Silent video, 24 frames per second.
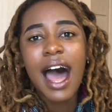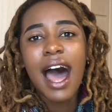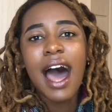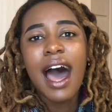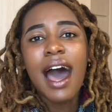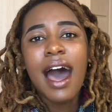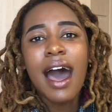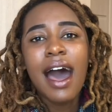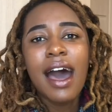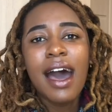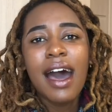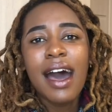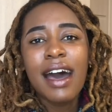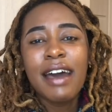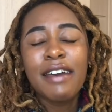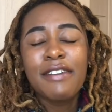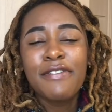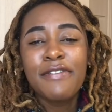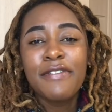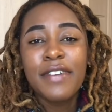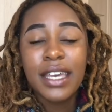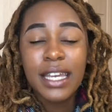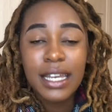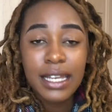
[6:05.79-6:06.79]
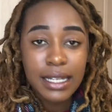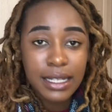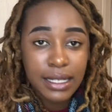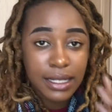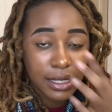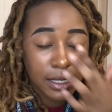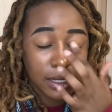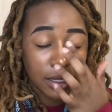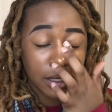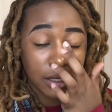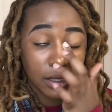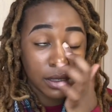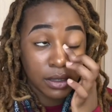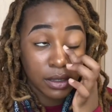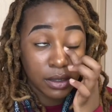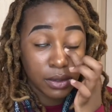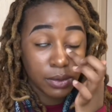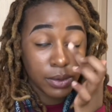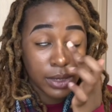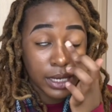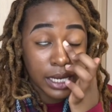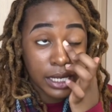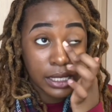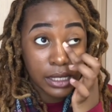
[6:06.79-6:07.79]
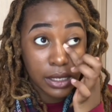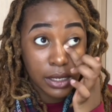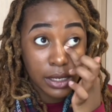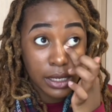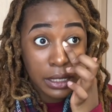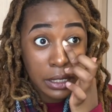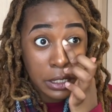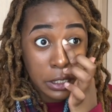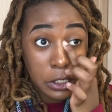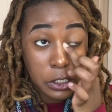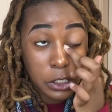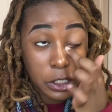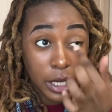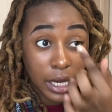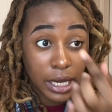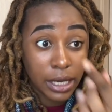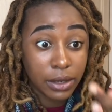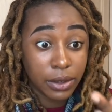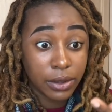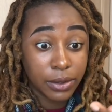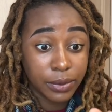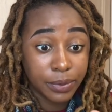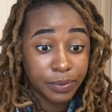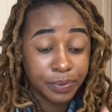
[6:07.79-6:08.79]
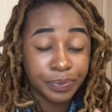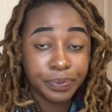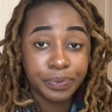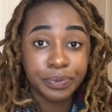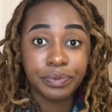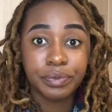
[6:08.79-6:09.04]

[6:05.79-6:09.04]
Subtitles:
I figured when I started this channel,